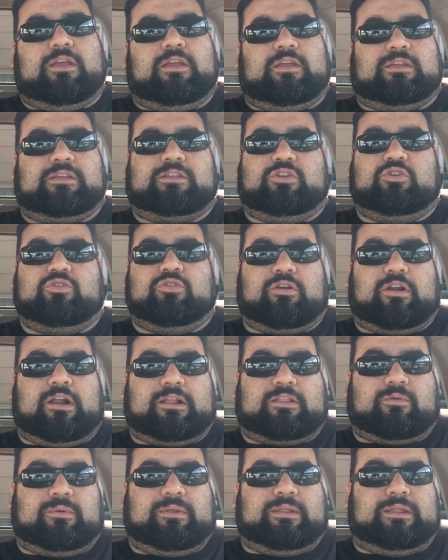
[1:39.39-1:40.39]
You're
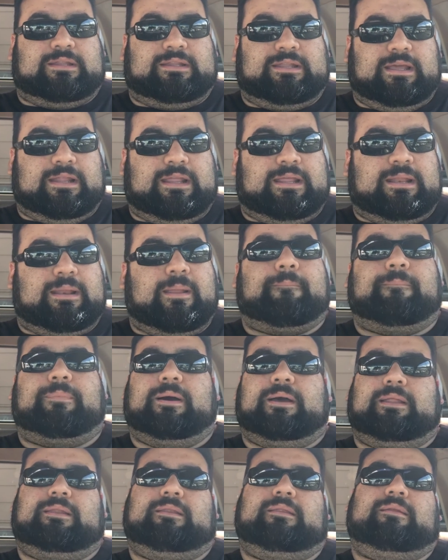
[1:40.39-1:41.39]
not the one that did it,
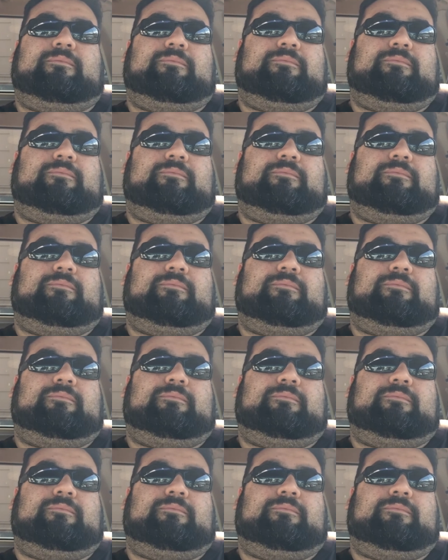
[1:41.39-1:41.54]
but